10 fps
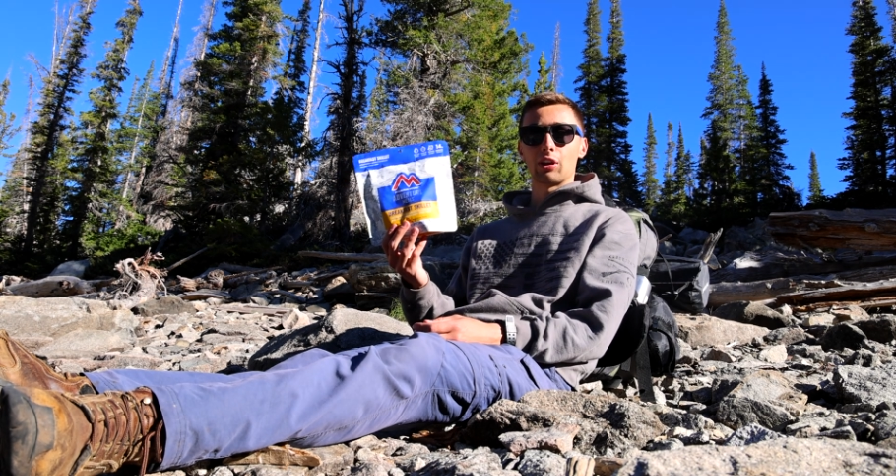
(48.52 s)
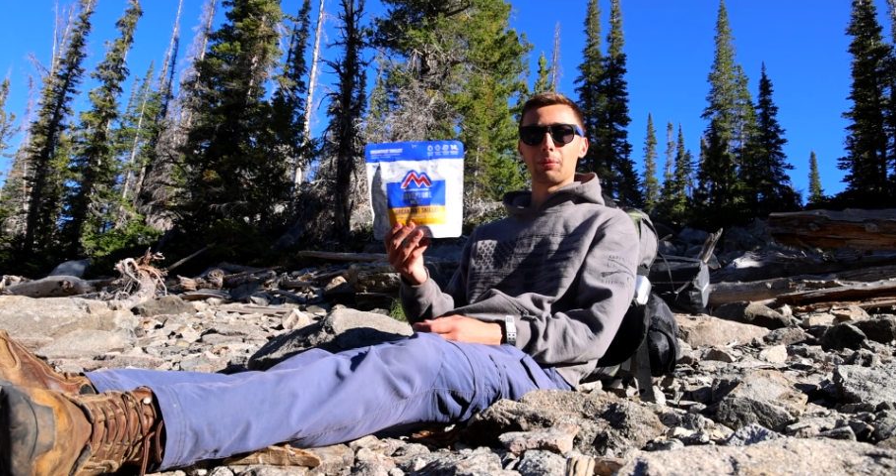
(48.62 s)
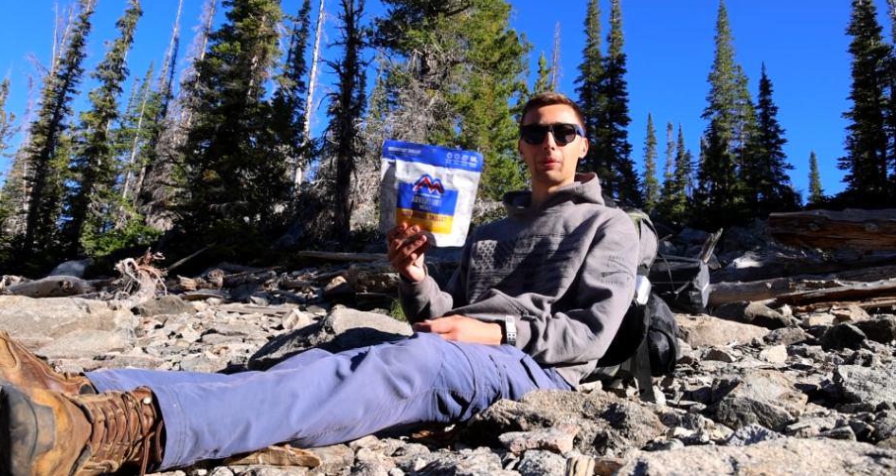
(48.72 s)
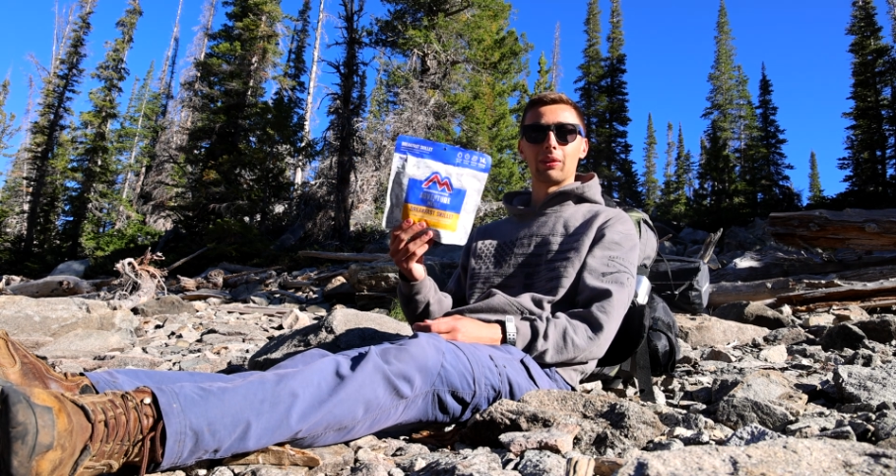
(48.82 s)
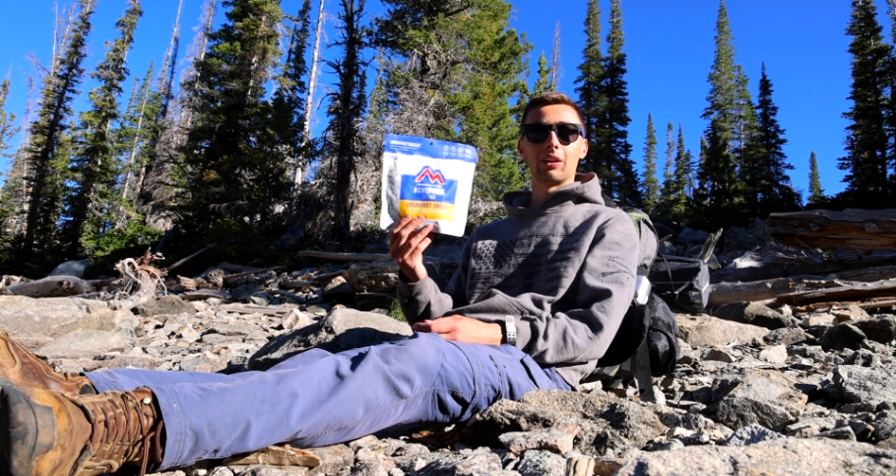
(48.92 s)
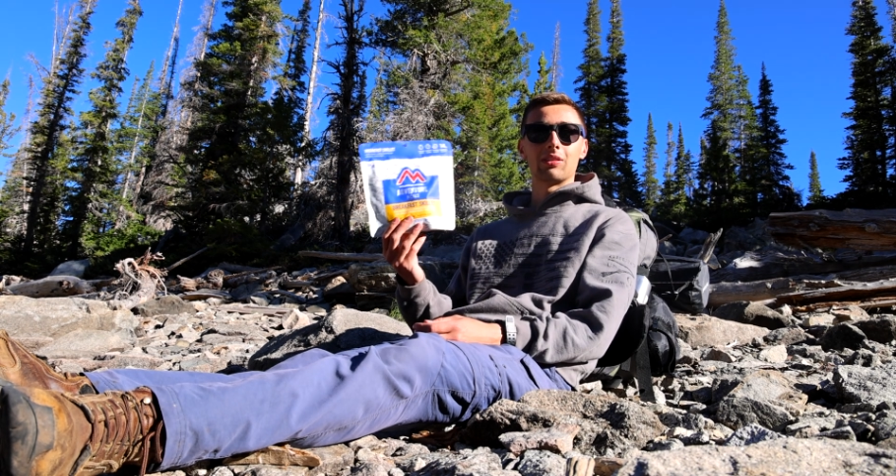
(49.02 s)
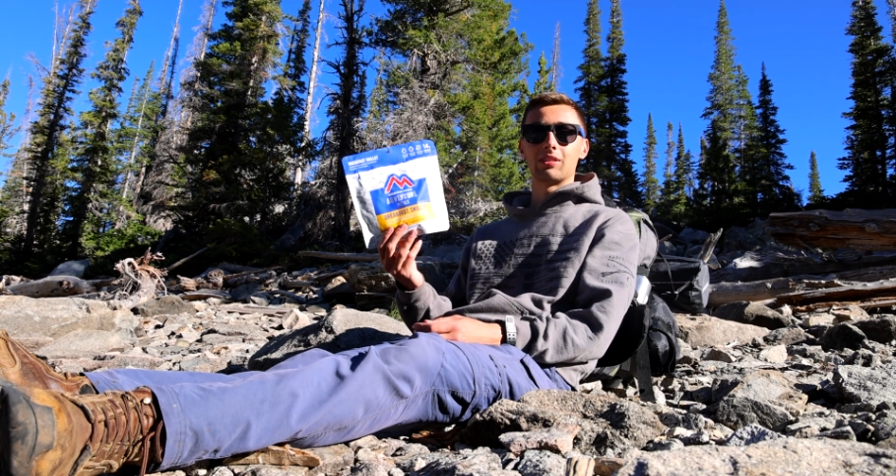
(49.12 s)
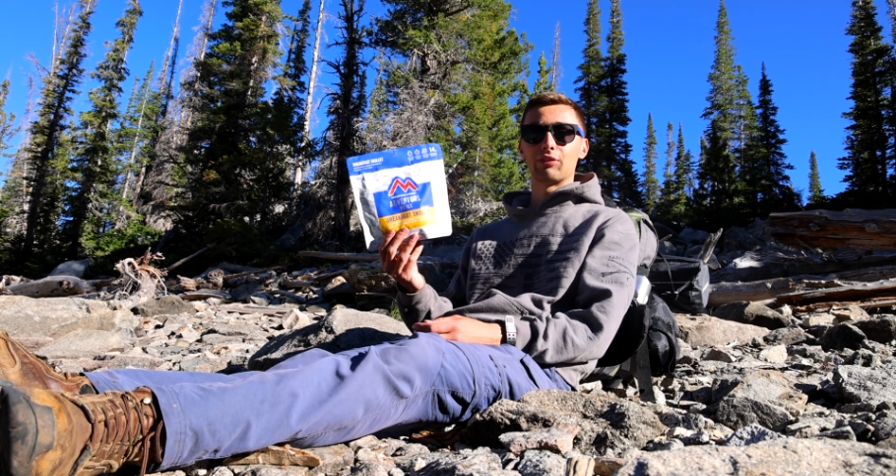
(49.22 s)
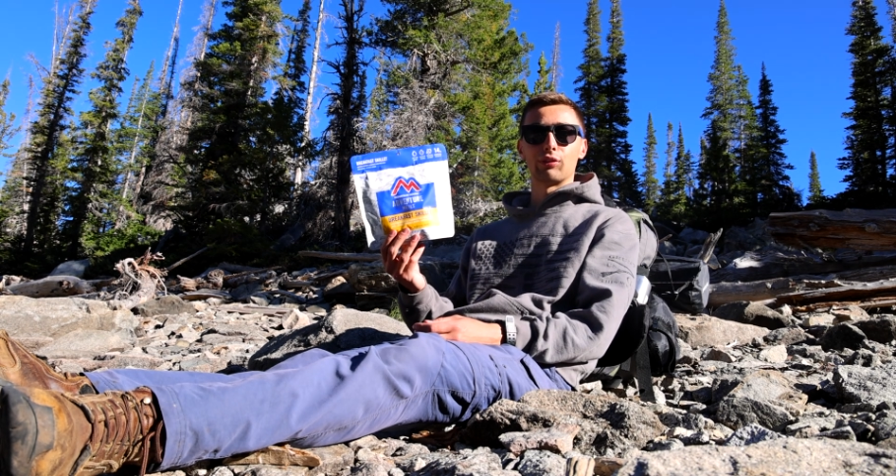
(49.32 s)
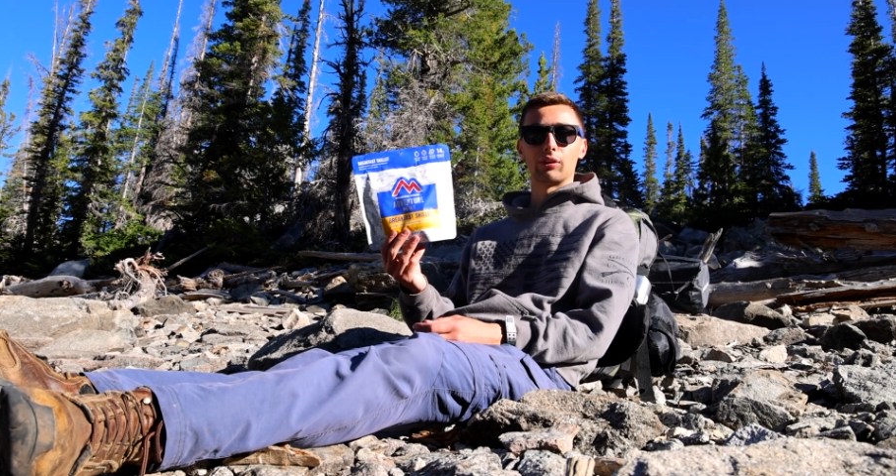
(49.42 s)
up and let it
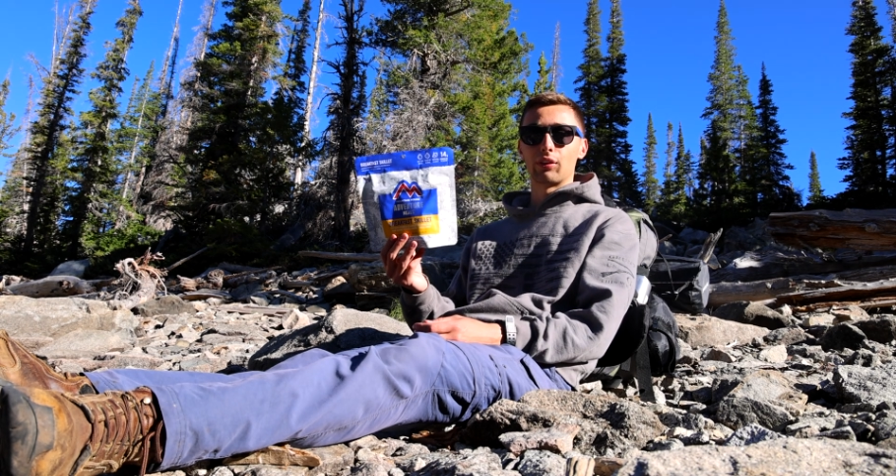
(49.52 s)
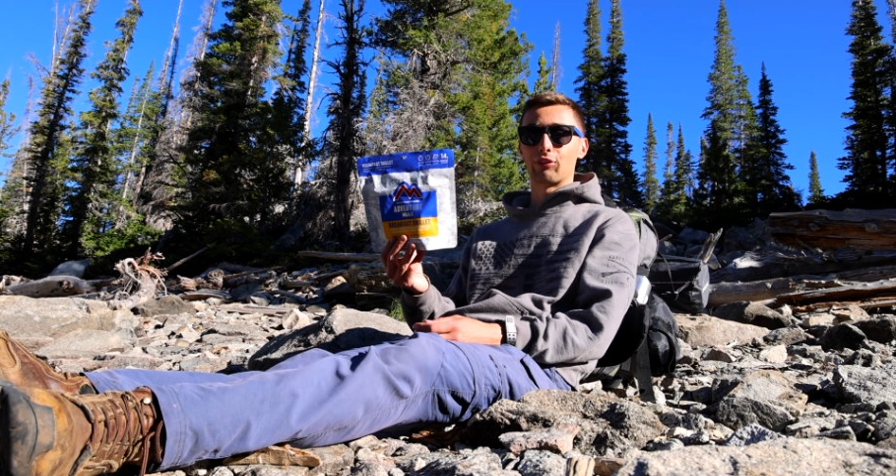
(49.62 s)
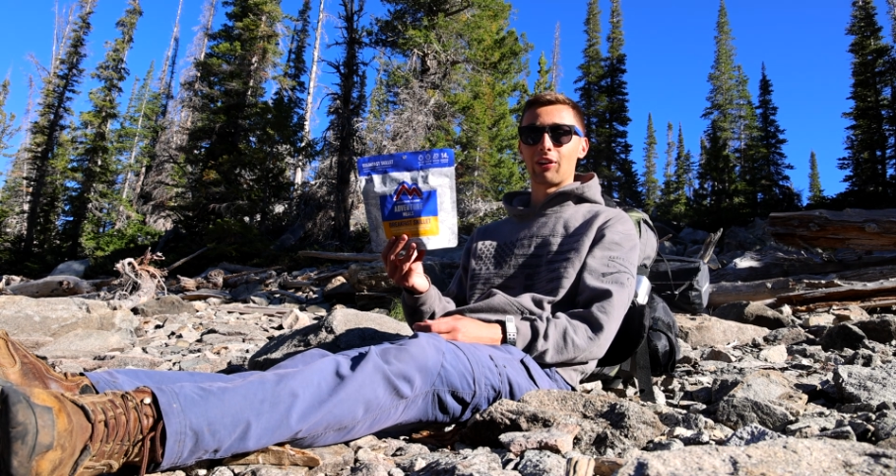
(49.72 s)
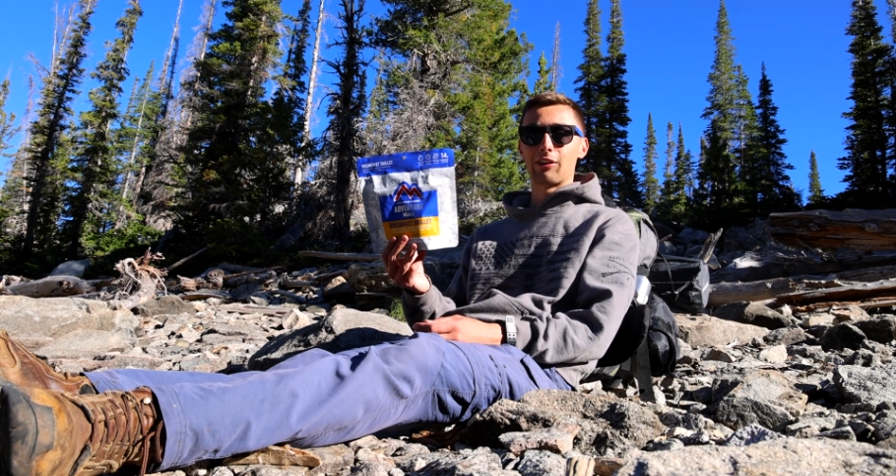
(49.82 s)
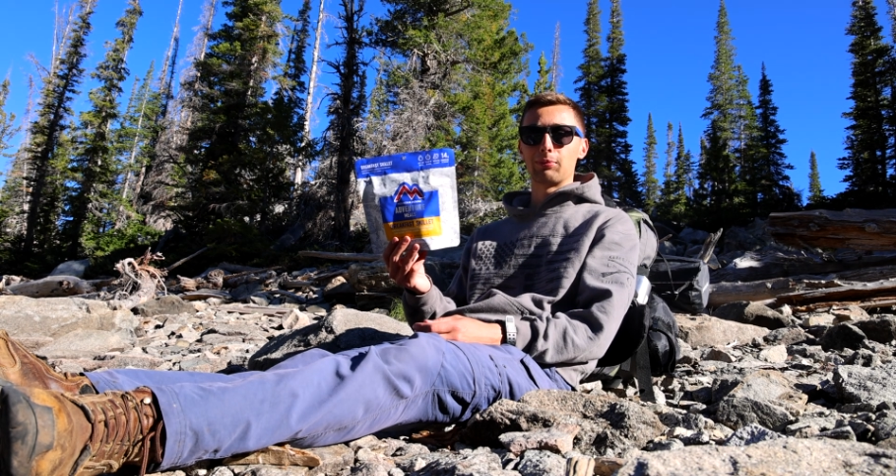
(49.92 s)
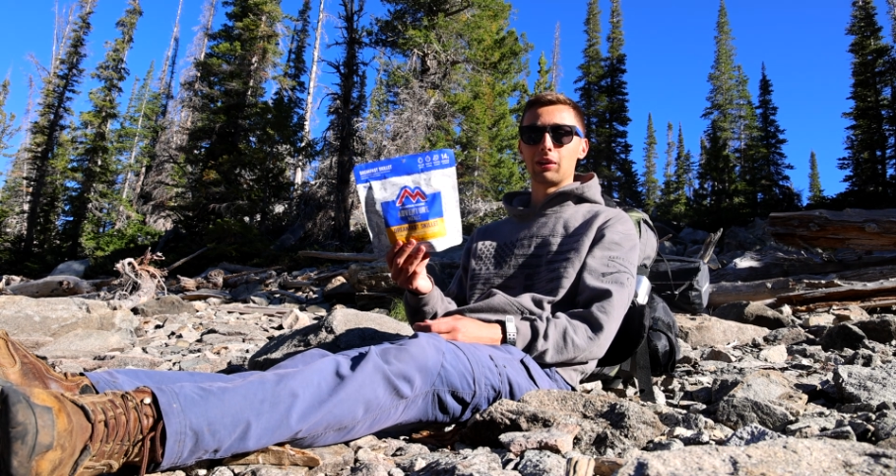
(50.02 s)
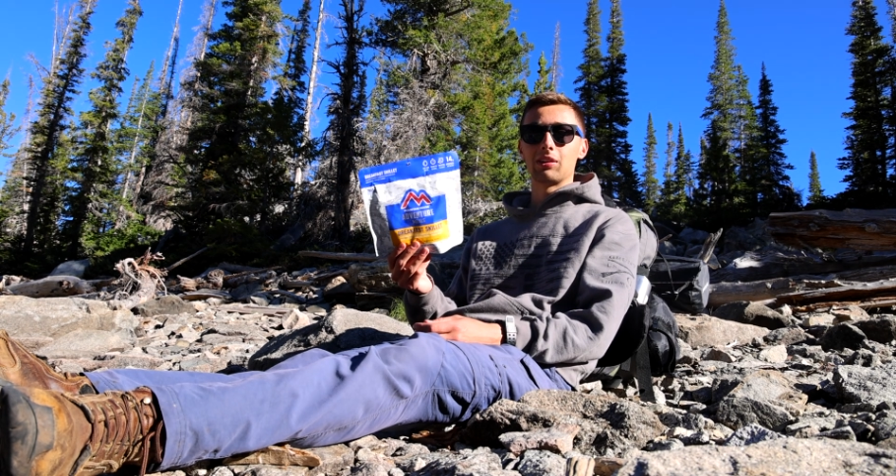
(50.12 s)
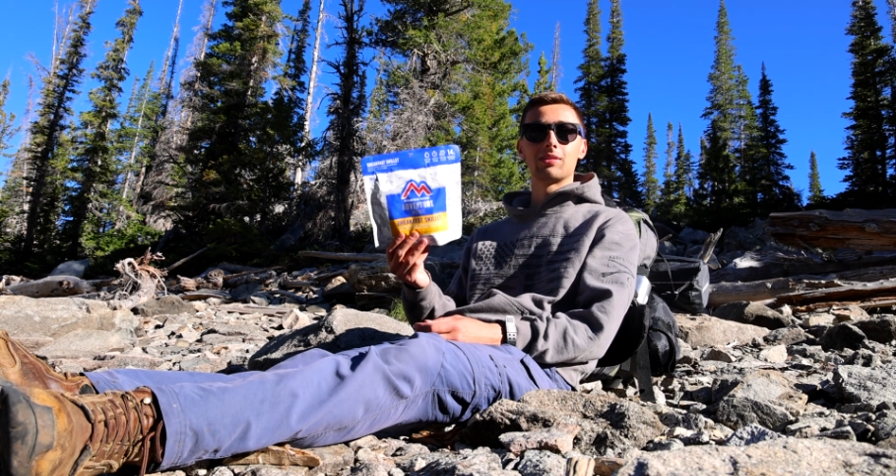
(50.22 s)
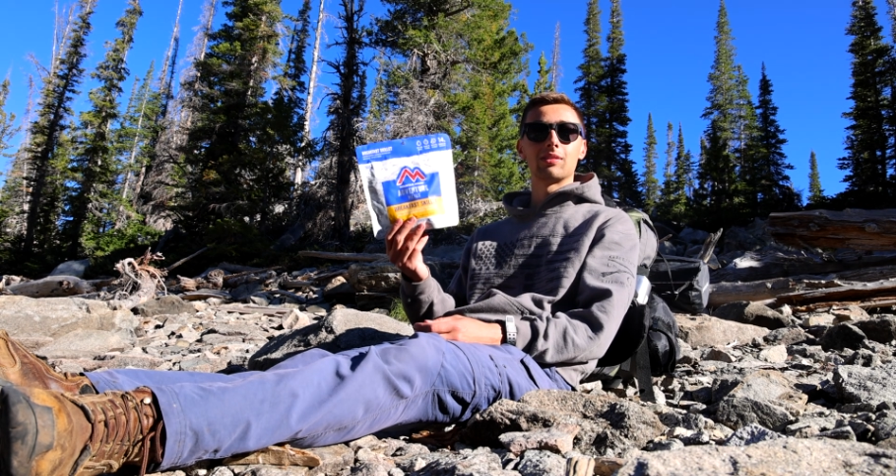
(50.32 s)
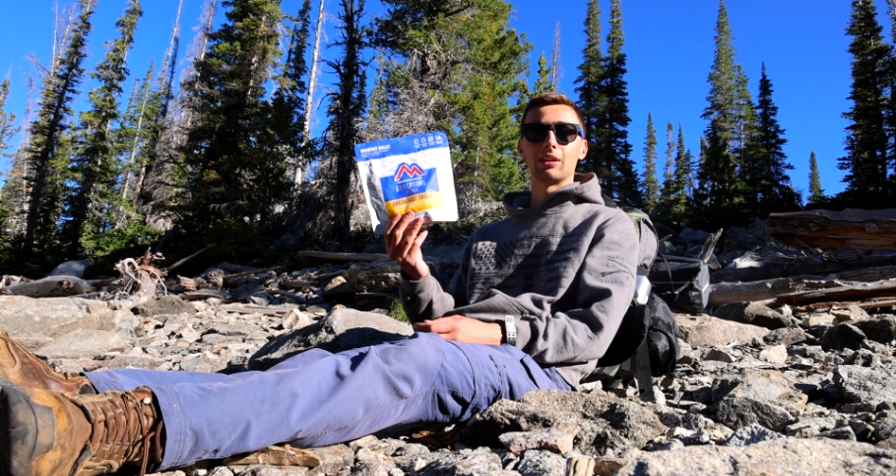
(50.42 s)
sit for another 5
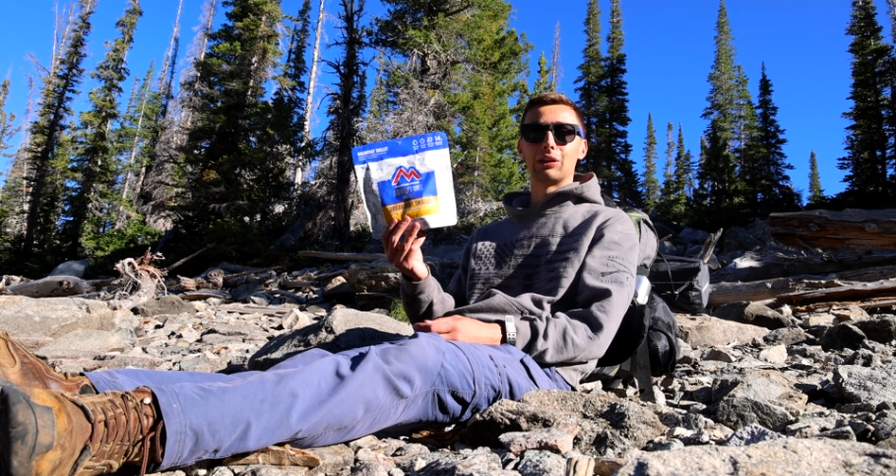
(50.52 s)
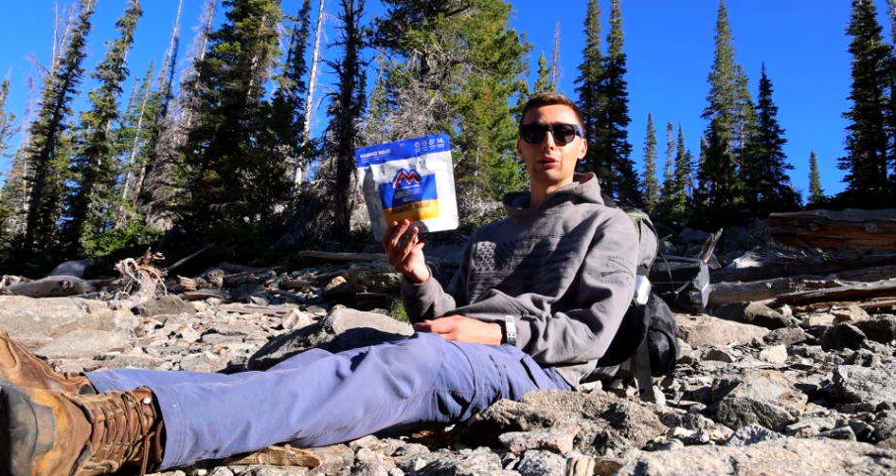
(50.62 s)
minutes, and